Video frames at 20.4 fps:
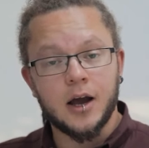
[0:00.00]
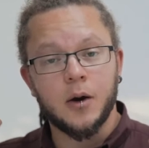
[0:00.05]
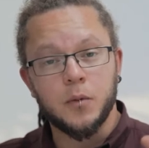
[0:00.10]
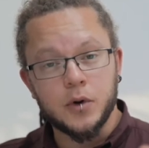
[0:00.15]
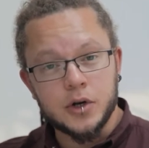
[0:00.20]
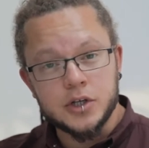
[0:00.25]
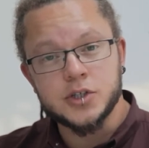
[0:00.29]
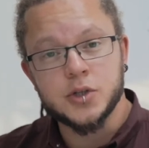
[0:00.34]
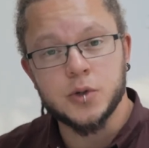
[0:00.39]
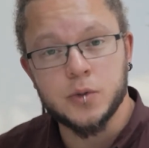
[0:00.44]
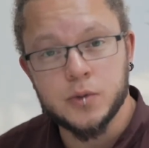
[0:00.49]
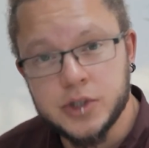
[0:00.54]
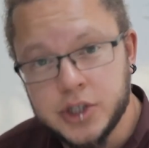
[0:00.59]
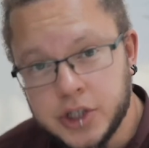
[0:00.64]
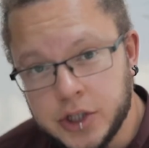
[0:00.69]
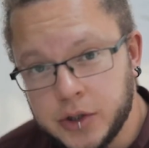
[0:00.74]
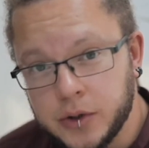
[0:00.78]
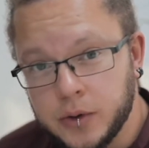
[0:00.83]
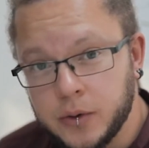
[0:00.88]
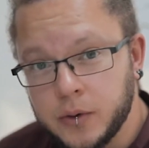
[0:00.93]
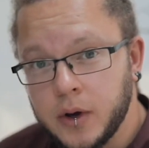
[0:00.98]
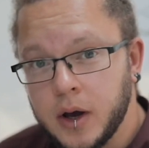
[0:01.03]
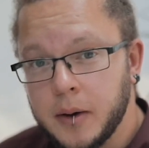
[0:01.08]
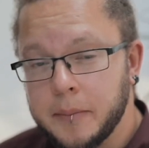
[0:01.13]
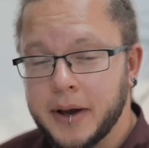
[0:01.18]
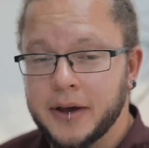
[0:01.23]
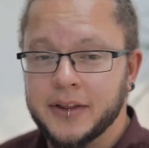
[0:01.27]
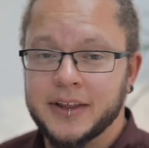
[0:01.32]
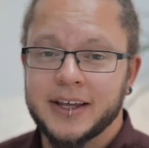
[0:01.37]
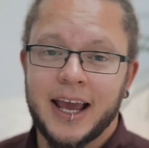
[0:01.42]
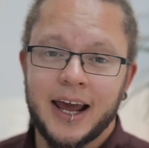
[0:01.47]
want to talk to you
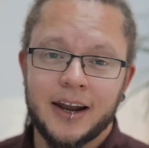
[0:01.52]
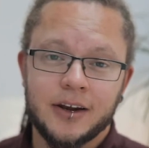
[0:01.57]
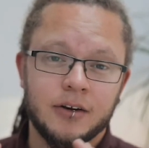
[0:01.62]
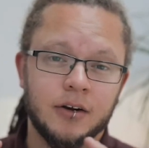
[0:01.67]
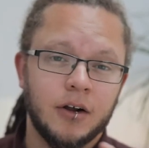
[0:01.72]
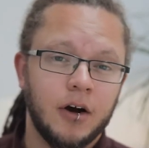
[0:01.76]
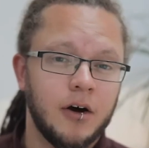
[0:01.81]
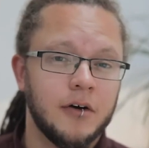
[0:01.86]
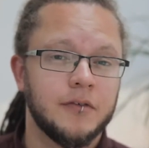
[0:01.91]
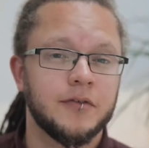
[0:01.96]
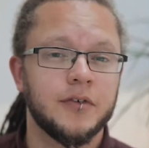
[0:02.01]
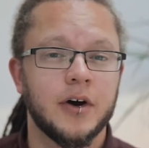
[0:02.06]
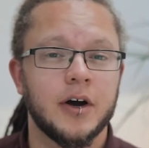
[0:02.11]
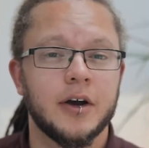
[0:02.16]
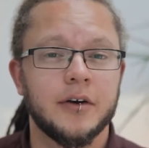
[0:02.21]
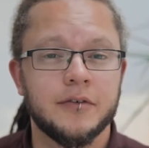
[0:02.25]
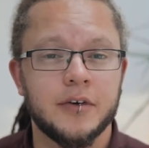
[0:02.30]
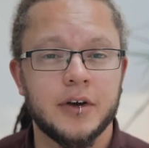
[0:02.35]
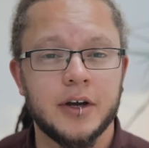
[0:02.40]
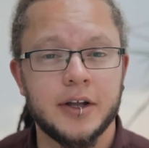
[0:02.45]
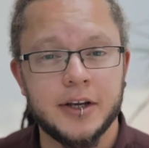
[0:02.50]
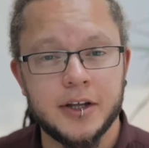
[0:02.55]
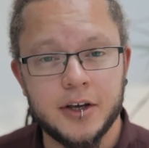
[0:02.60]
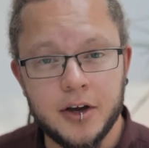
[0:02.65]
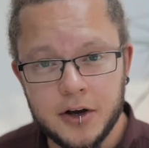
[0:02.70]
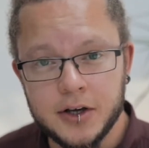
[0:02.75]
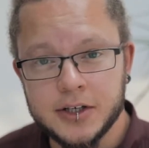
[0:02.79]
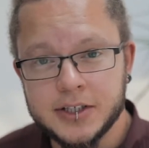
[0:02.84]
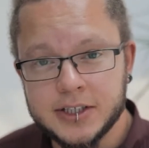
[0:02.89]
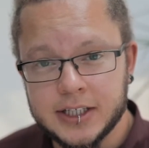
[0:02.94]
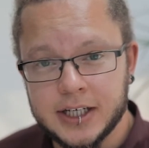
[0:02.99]
about the Canon R5 and the
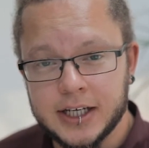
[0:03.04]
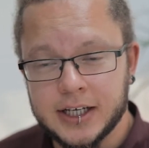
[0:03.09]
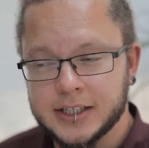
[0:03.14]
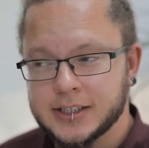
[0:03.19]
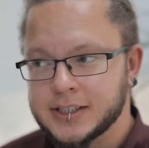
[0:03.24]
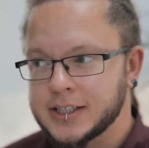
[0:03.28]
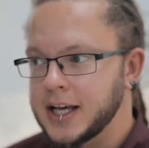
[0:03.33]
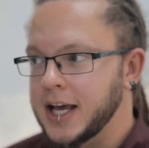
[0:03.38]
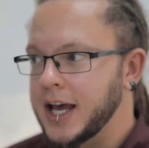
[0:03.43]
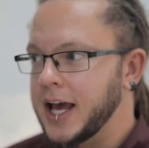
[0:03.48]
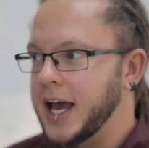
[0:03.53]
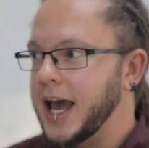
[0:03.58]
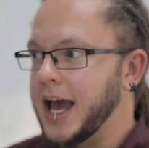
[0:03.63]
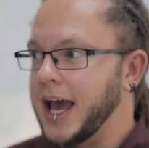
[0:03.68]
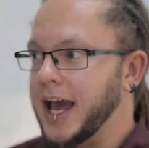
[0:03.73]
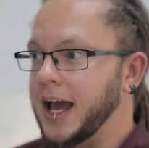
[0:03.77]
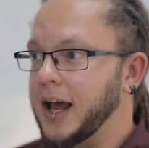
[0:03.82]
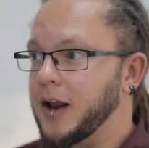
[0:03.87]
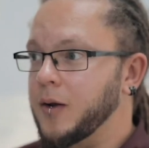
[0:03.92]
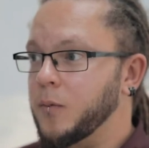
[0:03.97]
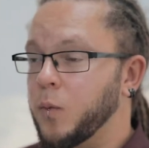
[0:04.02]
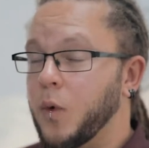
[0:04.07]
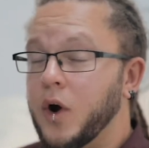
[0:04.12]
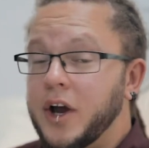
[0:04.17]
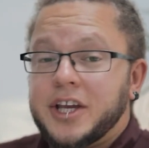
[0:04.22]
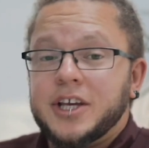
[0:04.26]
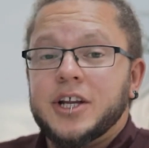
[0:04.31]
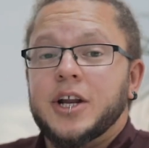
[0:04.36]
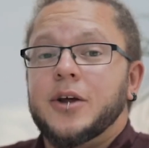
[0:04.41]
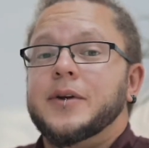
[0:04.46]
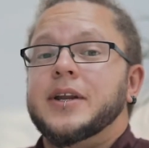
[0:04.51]
R6 and why
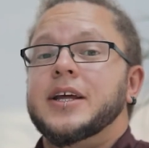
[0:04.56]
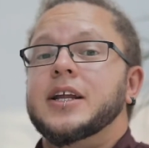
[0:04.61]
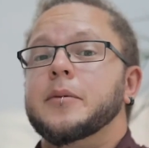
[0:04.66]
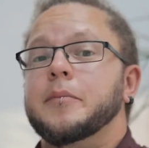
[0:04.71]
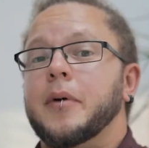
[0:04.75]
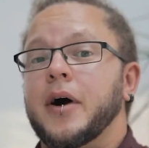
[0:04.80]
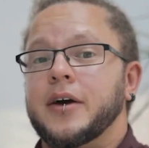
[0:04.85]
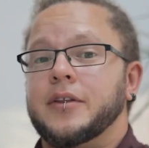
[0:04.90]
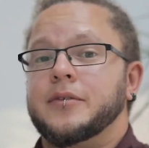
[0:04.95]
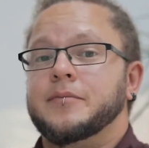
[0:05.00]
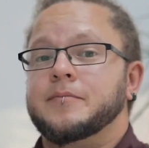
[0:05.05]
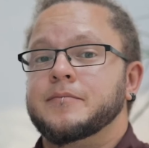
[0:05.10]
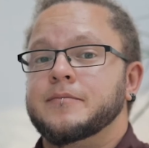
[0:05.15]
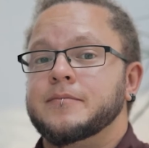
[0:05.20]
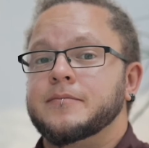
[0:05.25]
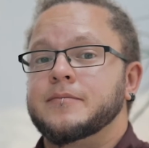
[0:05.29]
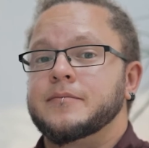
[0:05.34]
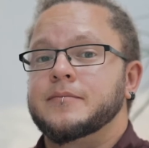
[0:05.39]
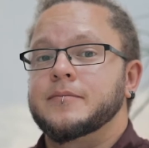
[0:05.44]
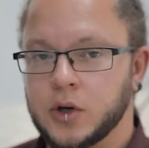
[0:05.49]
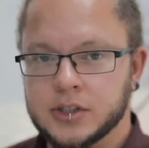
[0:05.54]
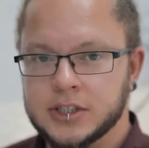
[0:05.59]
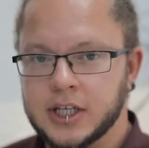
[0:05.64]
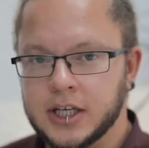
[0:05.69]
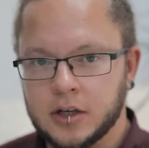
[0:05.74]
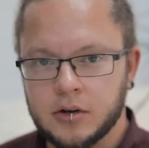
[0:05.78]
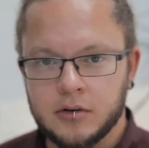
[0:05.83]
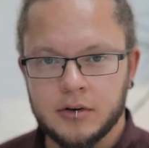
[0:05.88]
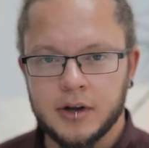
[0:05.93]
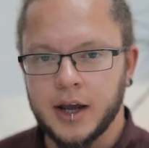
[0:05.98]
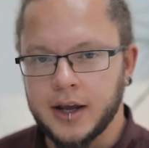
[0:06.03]
you don't need to buy them. As a
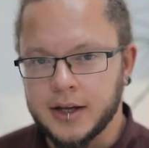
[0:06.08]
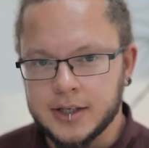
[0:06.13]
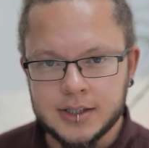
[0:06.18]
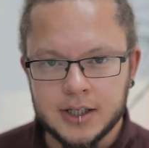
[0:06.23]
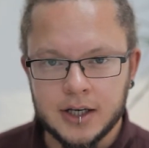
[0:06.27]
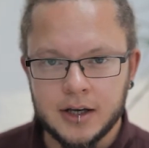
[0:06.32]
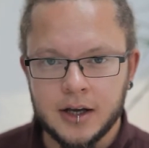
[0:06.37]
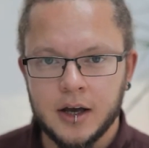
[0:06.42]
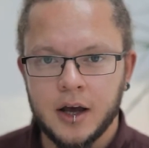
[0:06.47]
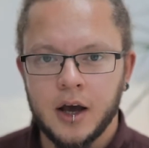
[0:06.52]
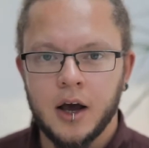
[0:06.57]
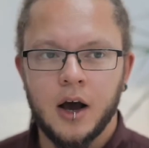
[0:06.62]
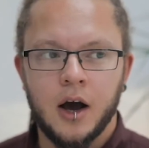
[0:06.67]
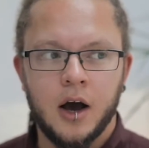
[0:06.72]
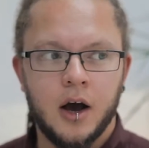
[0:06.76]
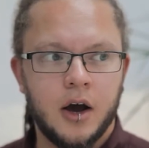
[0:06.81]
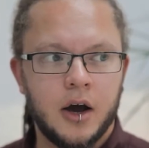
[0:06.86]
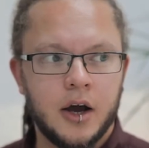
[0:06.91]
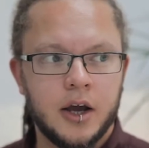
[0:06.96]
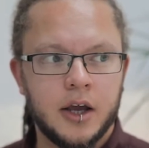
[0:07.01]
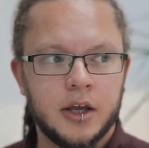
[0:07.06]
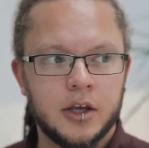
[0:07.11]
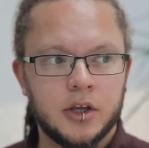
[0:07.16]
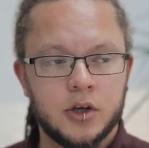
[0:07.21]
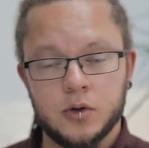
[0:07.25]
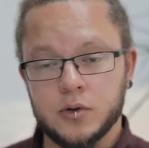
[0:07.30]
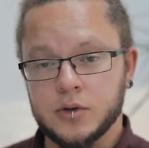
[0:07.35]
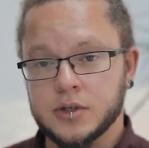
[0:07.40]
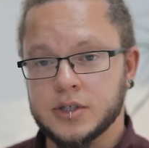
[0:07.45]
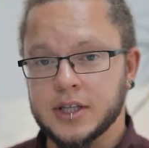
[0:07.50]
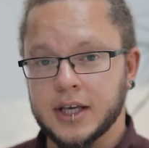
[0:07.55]
content creator, I
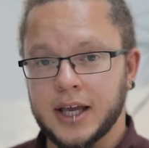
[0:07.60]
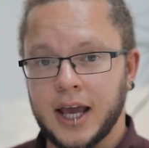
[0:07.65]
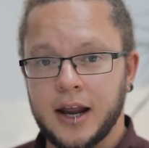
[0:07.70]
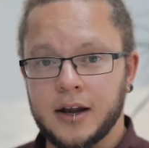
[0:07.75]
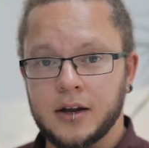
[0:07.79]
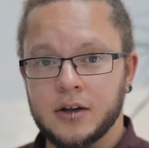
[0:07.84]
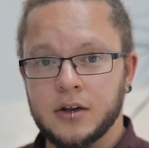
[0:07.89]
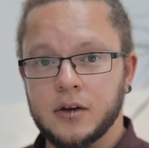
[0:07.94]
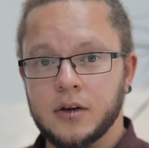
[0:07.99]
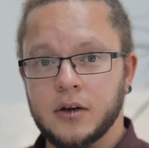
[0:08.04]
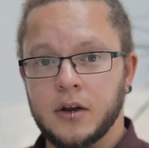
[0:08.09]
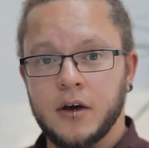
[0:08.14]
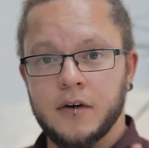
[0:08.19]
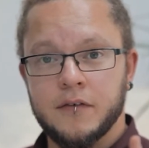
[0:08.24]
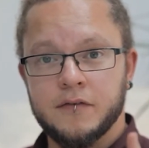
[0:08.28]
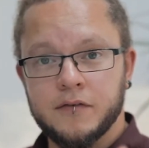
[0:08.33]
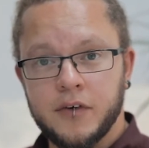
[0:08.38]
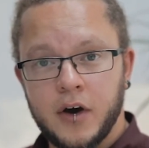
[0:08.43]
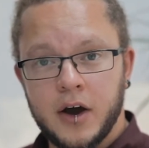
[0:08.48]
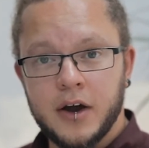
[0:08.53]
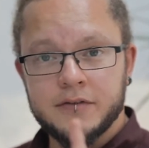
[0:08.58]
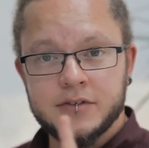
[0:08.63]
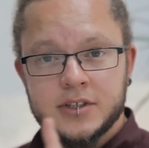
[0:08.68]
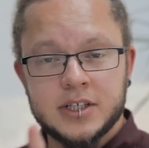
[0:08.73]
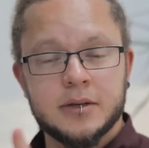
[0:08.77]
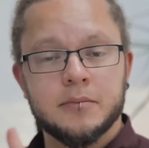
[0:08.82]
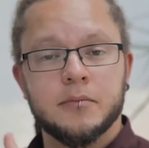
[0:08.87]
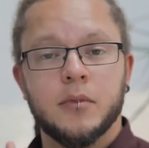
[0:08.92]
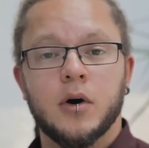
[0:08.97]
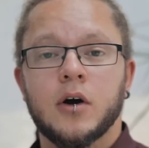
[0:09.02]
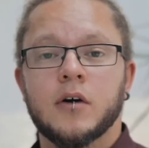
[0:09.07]
use the Canon
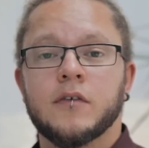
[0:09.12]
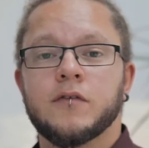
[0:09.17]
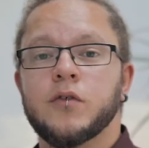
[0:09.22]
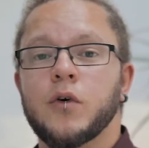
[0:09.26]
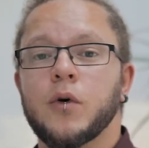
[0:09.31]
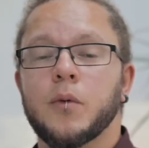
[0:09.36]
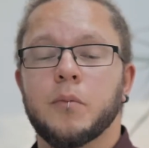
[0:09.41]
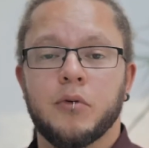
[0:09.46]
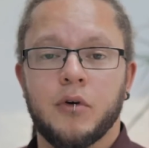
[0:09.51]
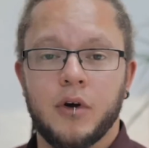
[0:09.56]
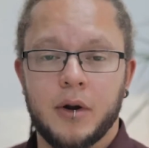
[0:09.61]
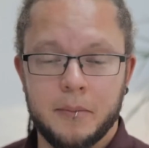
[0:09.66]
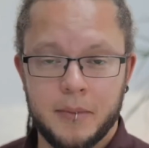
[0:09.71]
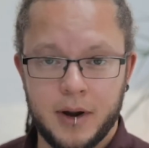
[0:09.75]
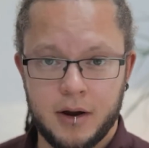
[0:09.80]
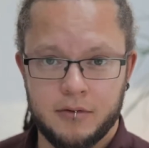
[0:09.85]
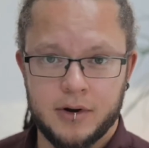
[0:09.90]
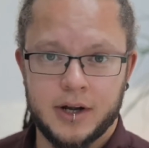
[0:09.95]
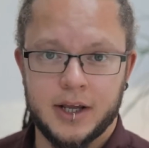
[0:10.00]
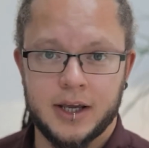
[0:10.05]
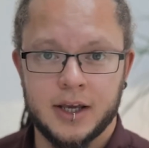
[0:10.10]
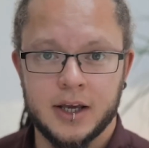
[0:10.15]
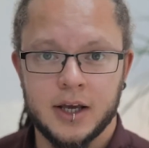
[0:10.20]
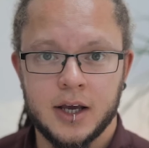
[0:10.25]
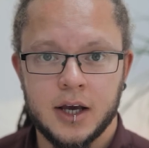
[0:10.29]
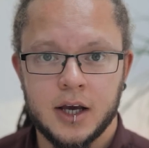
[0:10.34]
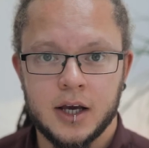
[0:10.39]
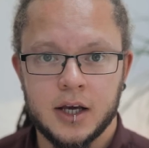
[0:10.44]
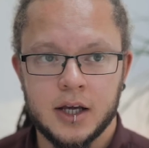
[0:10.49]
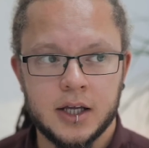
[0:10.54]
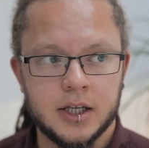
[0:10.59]
5D Mark IV primarily,
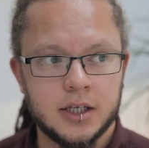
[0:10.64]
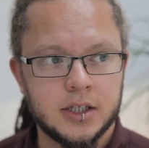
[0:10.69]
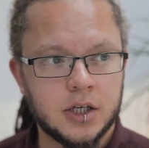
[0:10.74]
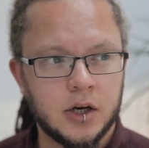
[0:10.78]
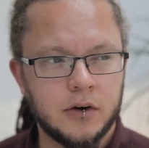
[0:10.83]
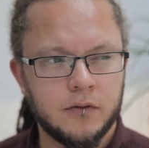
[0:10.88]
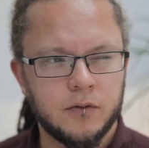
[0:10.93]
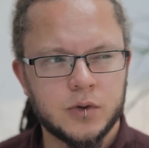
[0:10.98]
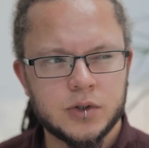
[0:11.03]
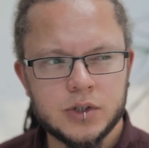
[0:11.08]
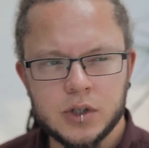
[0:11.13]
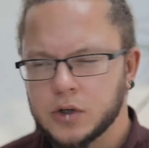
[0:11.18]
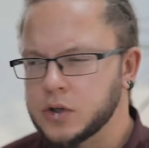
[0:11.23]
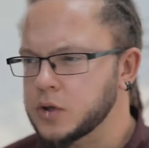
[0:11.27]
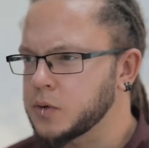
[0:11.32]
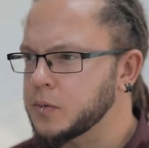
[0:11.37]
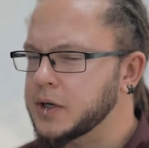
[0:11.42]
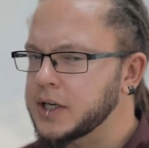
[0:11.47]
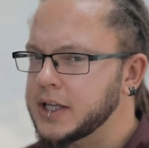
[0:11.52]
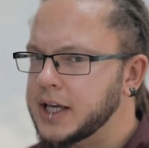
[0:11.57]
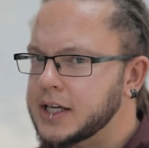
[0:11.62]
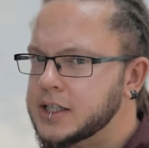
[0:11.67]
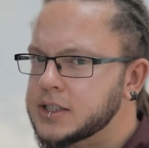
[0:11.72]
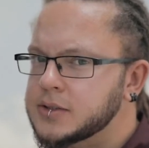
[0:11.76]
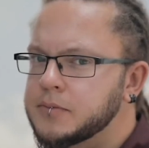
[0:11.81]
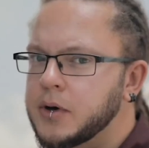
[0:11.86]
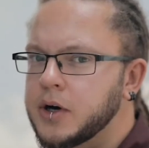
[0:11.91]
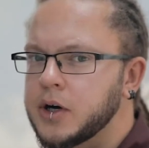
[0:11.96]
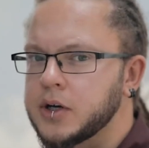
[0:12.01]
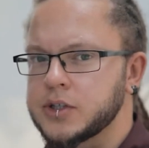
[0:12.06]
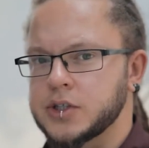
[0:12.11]
and I've also got the 1DX
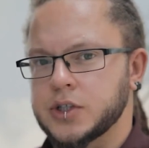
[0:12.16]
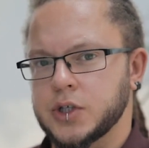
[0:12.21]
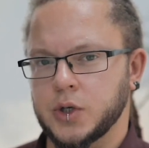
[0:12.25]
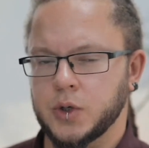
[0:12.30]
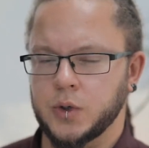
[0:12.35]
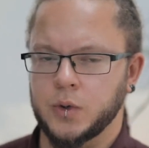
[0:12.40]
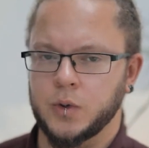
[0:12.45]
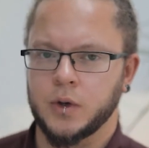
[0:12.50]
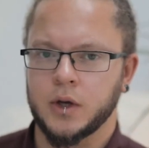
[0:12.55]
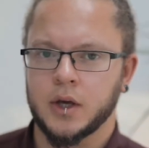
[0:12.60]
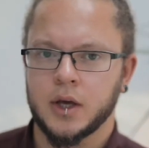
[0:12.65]
Mark II.